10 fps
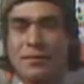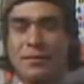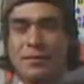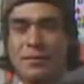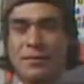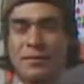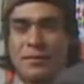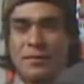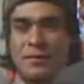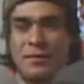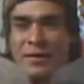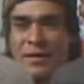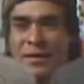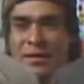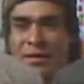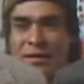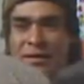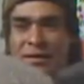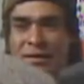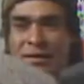
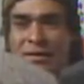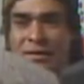(not speaking)